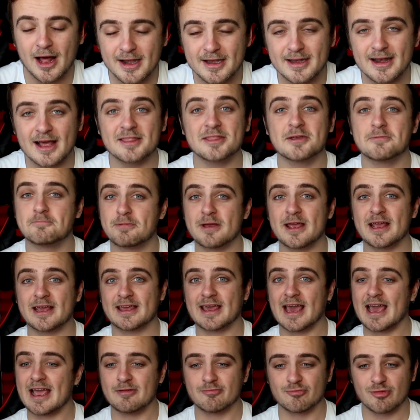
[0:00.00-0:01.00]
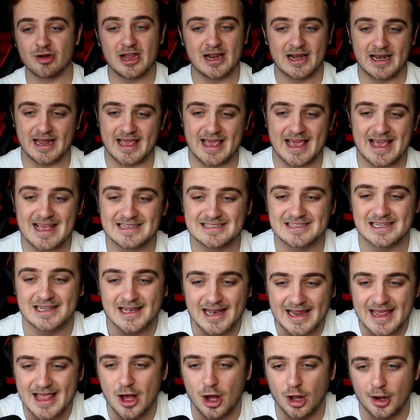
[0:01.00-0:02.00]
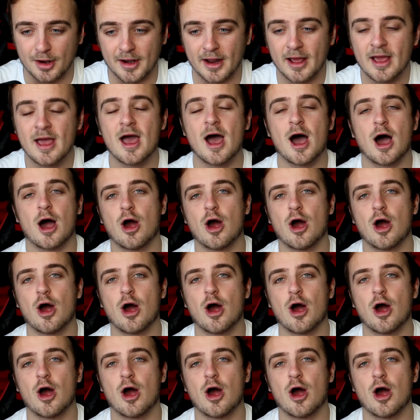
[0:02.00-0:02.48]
another big game really, is Lyon